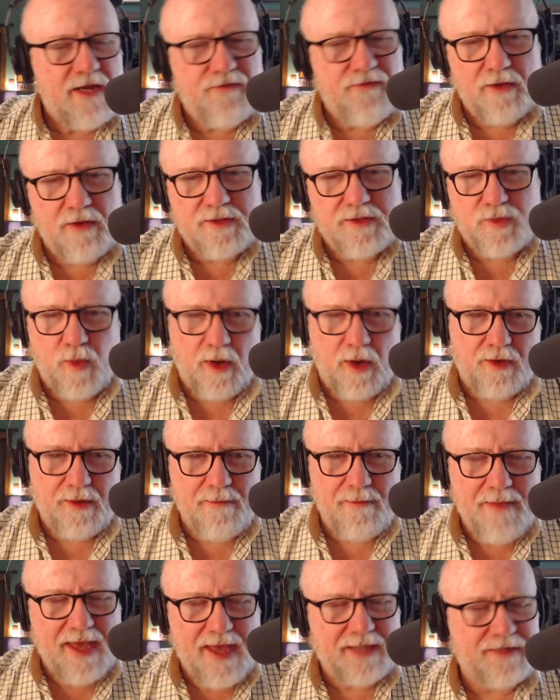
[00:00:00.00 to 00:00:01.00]
folks, welcome
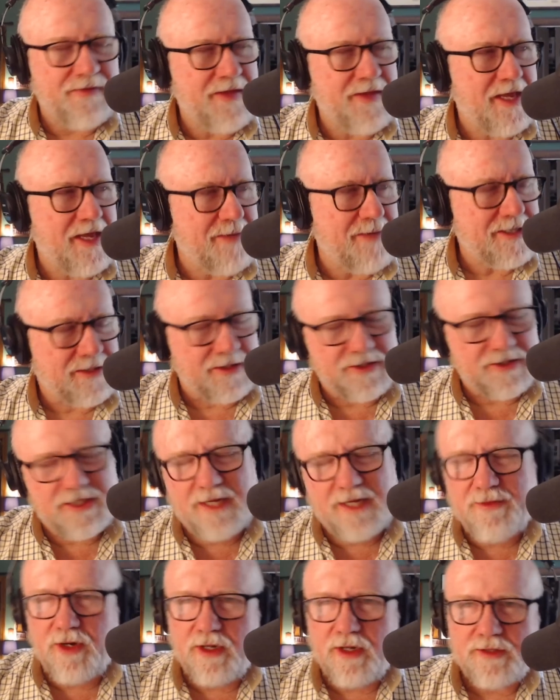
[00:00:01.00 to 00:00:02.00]
back to The Enemies List.
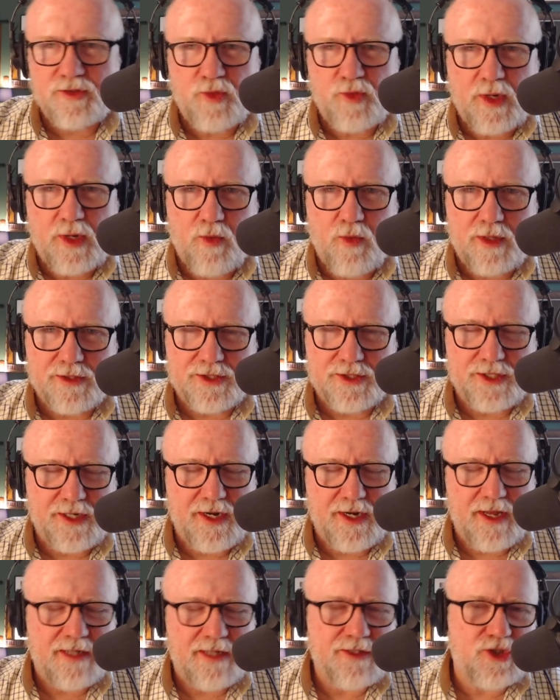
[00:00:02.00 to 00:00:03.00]
I'm your host, Rick Wilson.
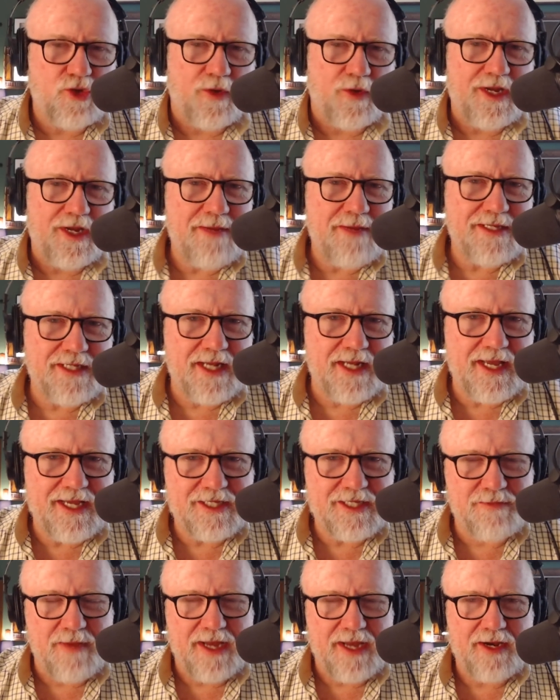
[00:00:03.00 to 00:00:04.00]
Joining me today
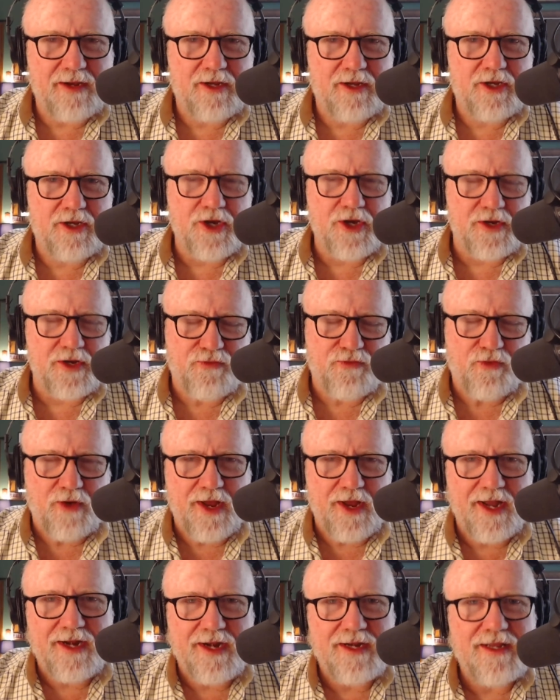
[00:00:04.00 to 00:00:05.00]
is my good
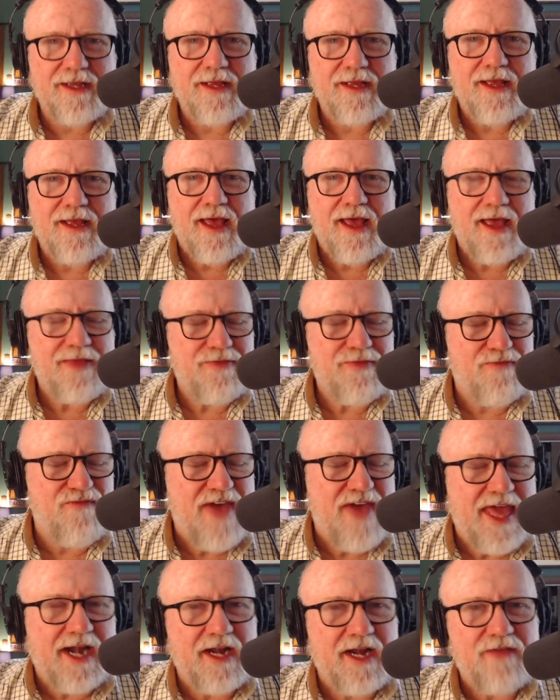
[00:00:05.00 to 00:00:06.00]
friend,
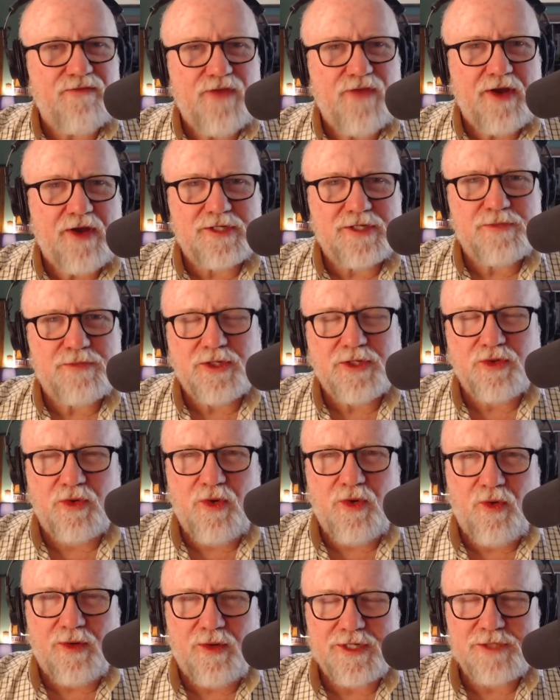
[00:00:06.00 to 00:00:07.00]
Vanity Fair special
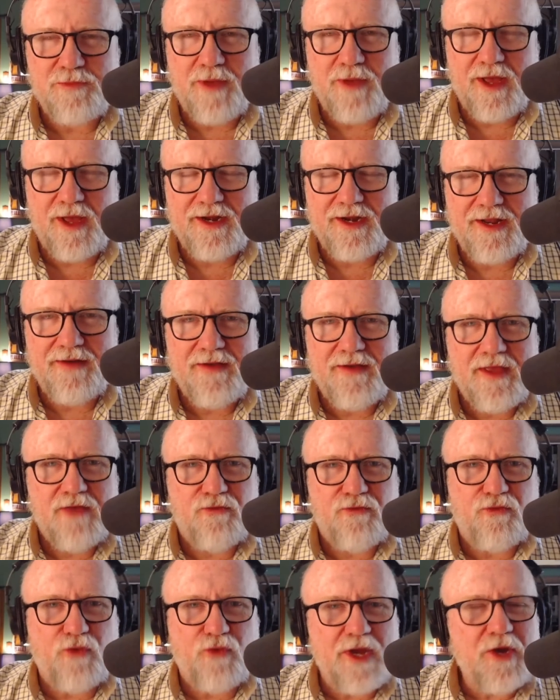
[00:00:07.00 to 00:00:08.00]
correspondent,
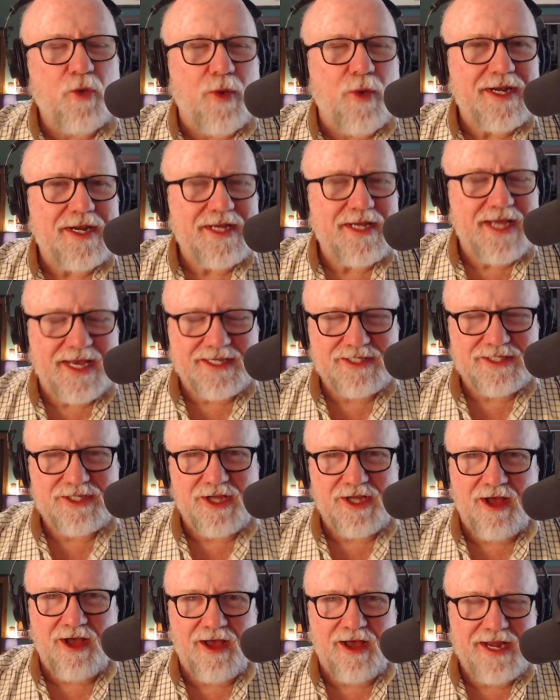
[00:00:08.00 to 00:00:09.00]
frequent guest
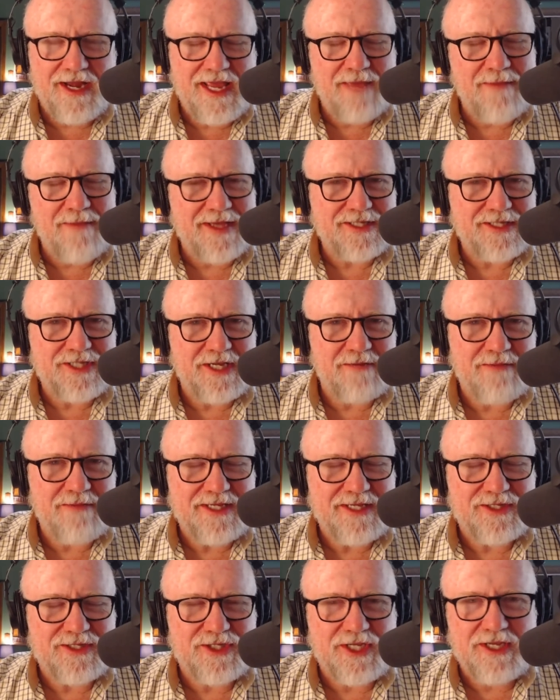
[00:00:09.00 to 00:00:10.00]
on
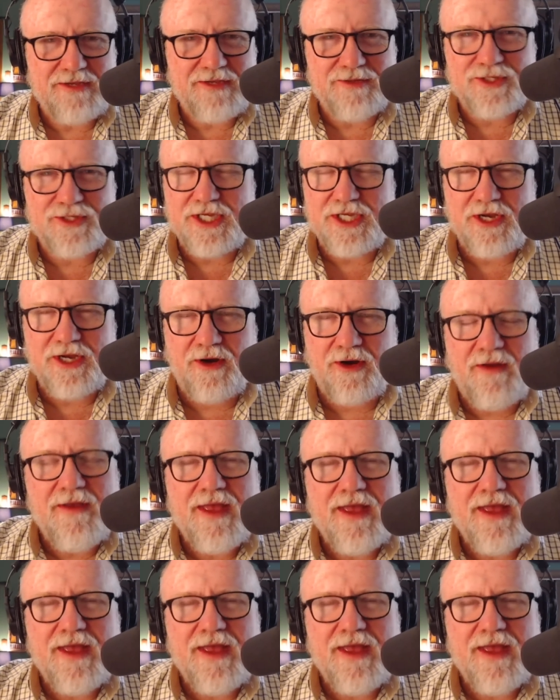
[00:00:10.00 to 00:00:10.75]
MSNBC. You see her